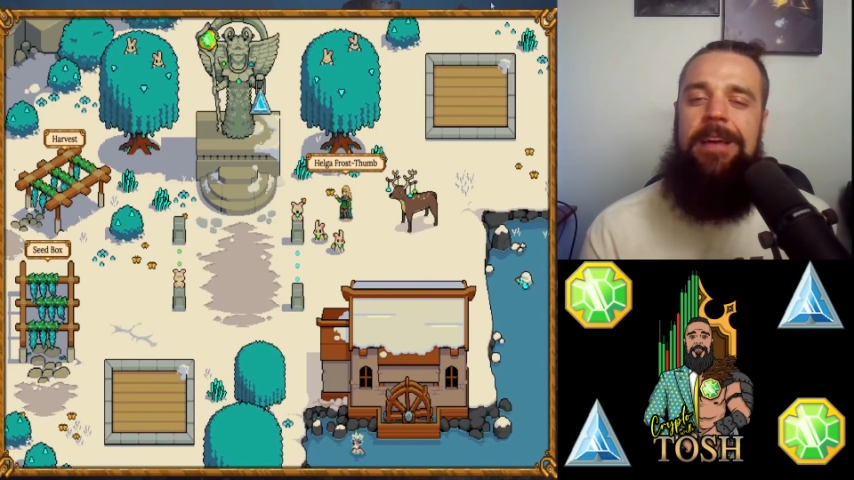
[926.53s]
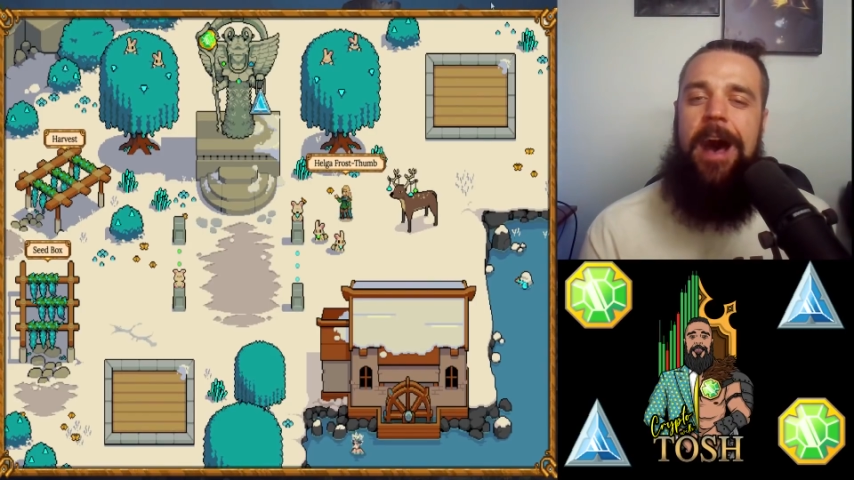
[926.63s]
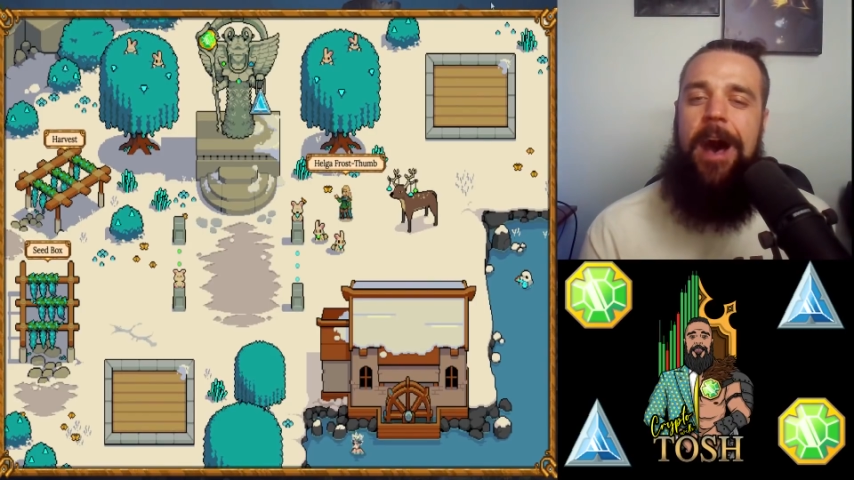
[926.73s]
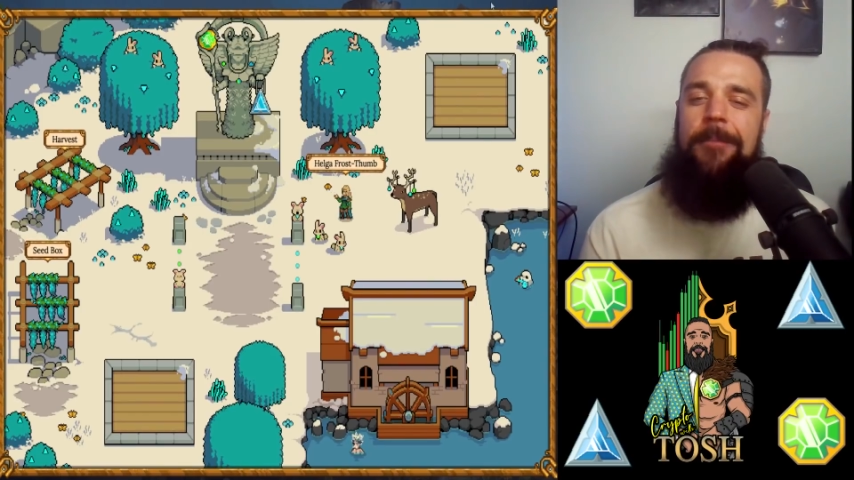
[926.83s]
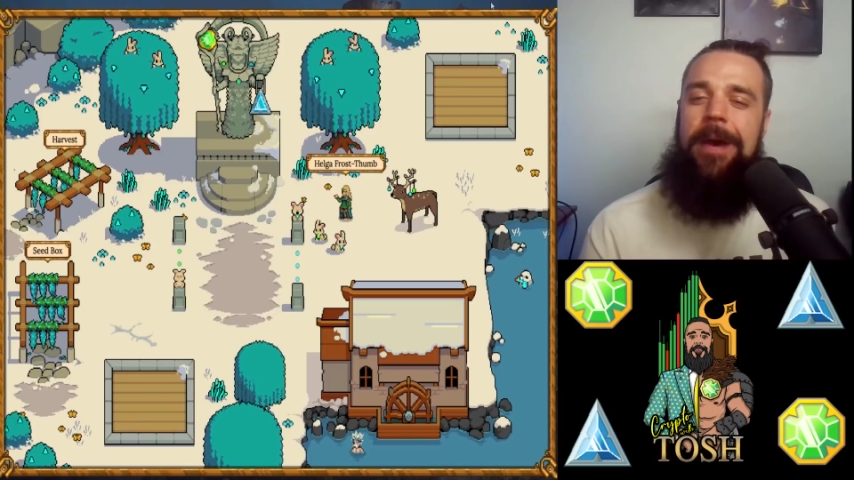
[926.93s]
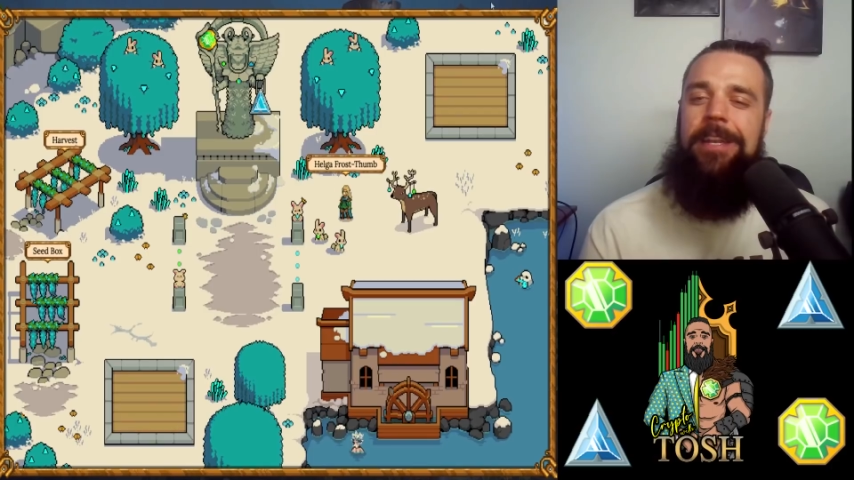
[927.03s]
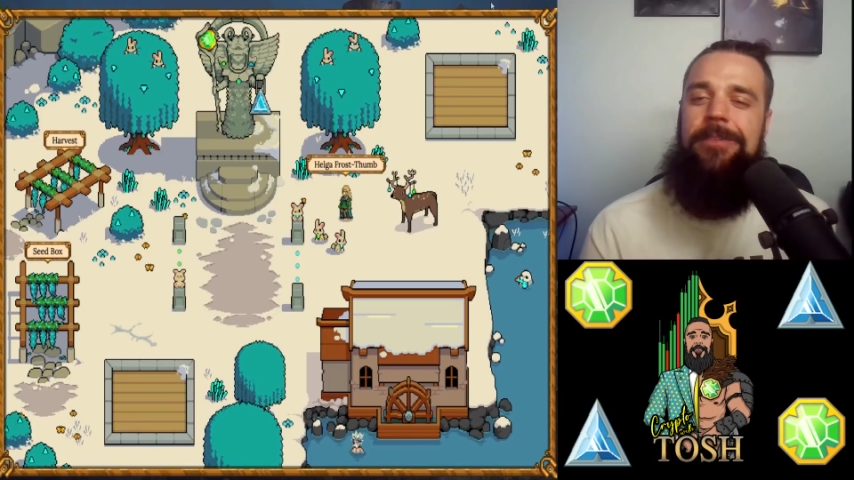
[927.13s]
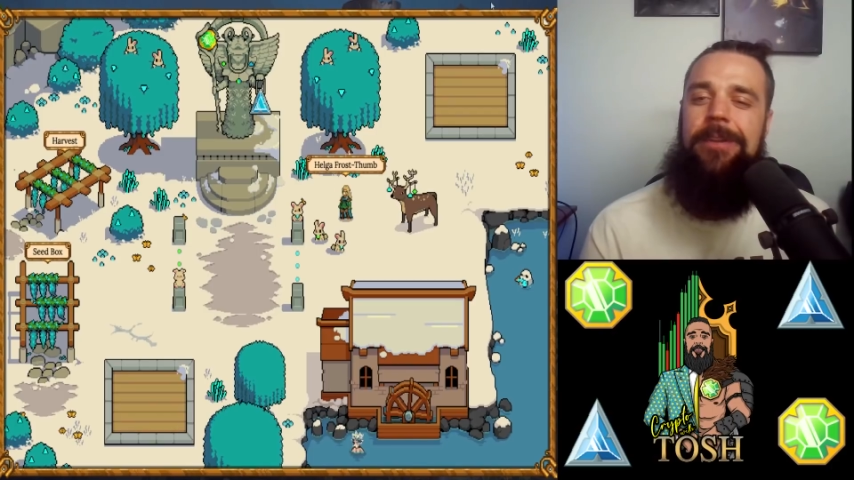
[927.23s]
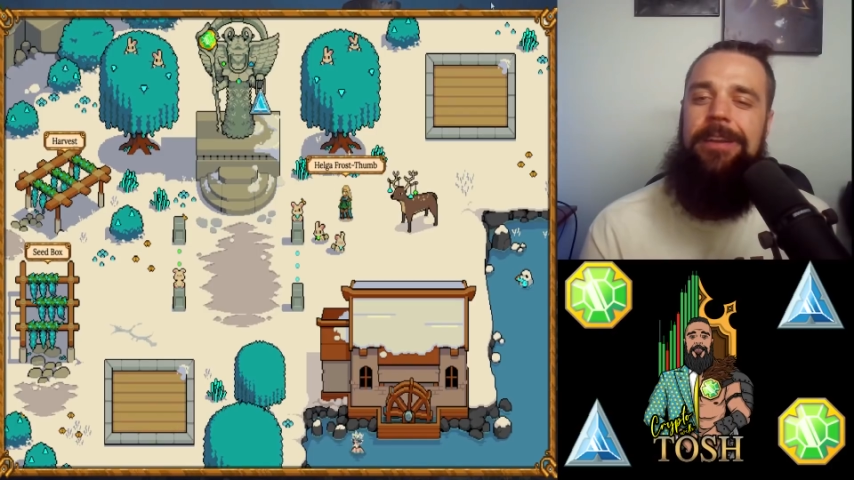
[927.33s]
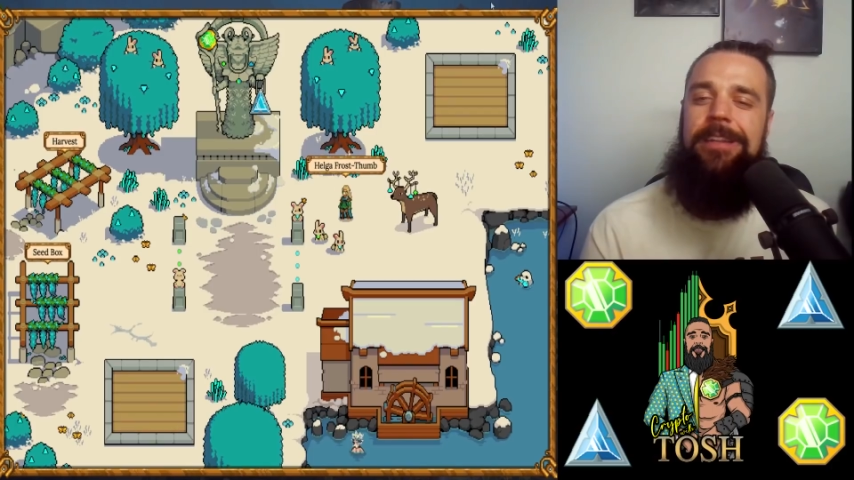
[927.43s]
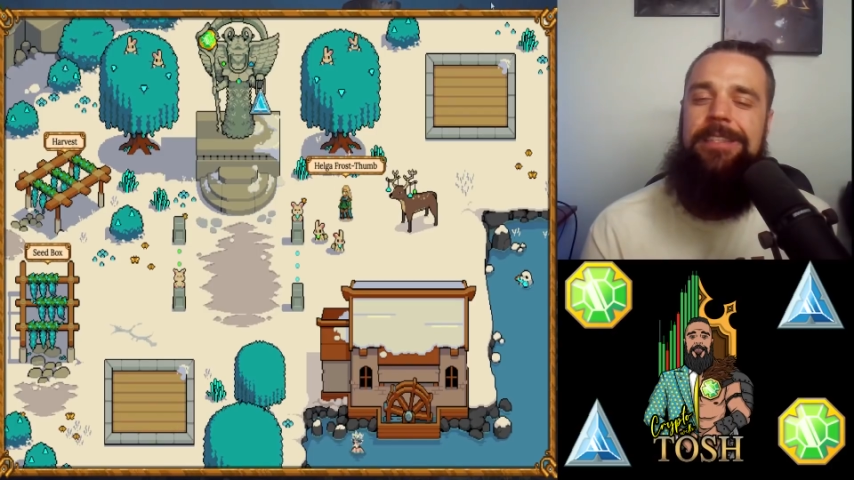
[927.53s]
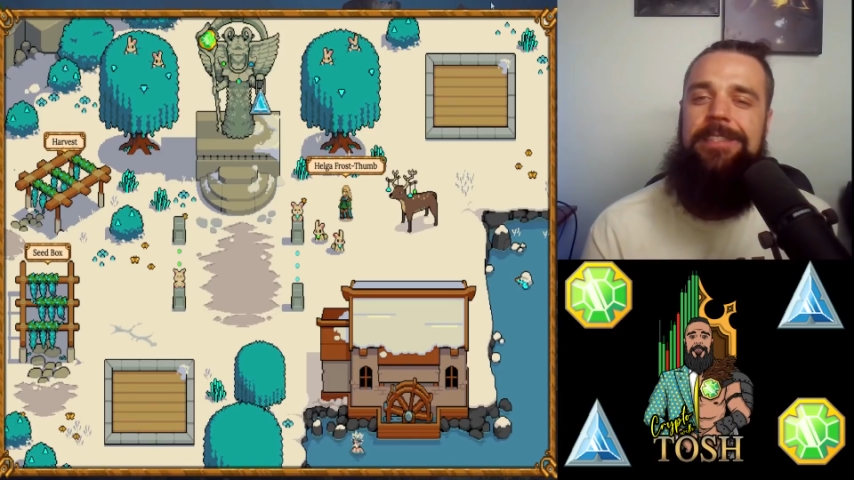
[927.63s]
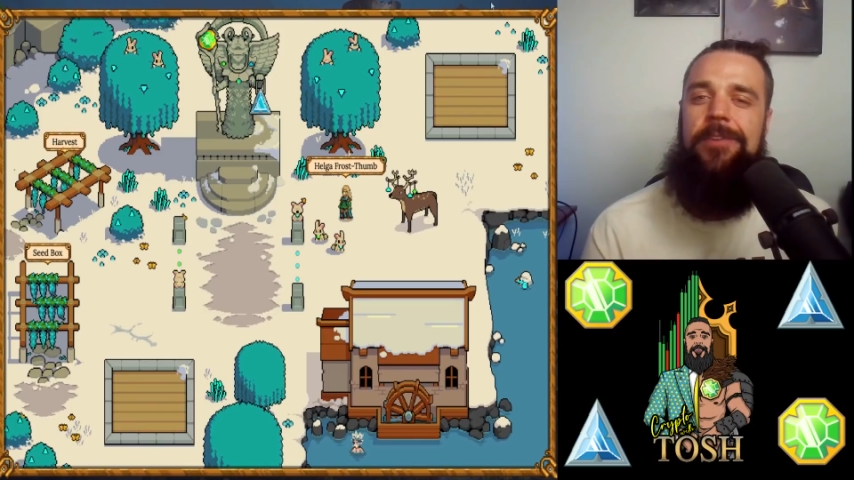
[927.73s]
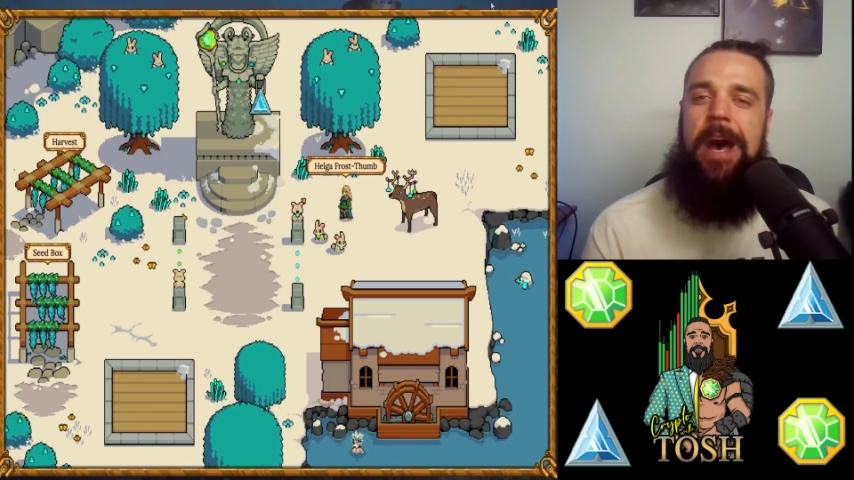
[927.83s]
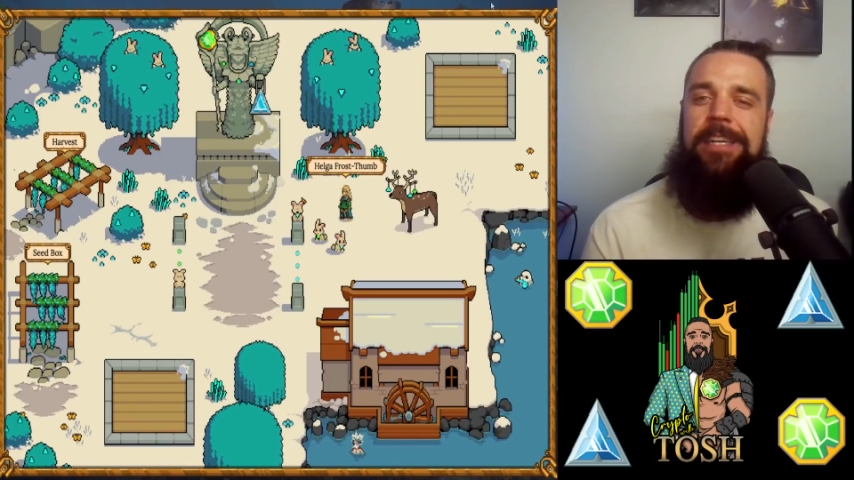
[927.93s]
My Twitter is
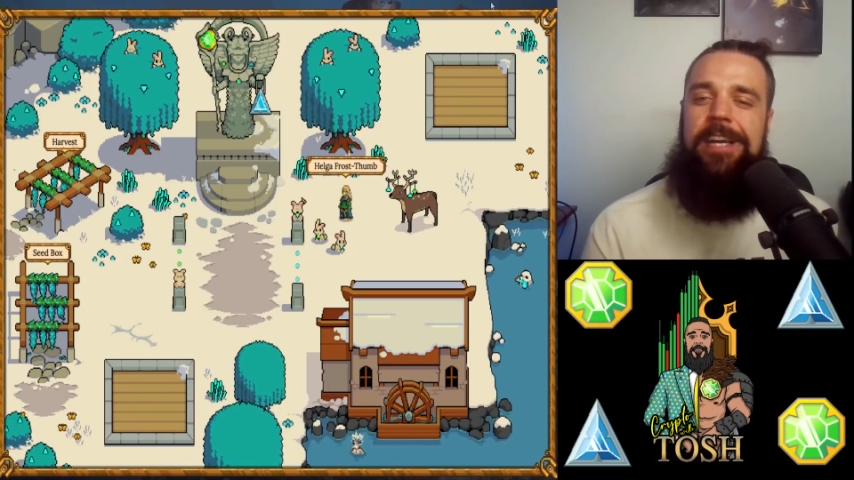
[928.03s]
Tosh